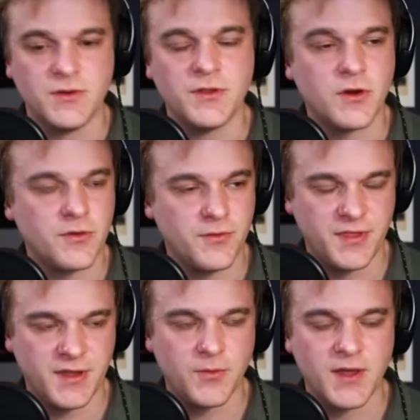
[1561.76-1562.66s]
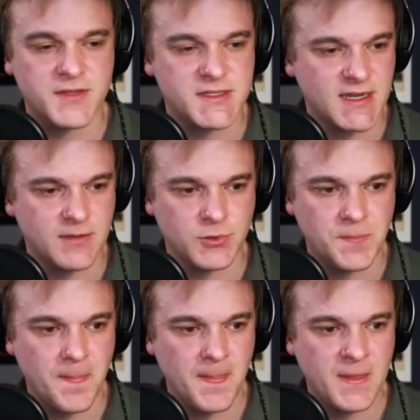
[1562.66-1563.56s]
their own thing around the table
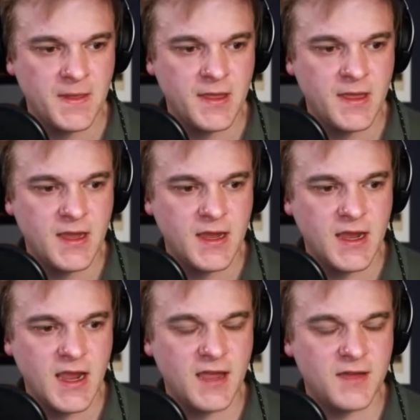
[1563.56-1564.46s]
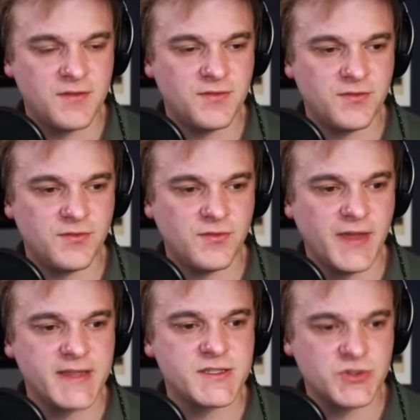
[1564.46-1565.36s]
and
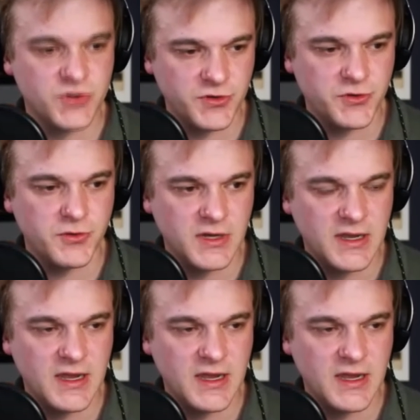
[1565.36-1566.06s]
that's true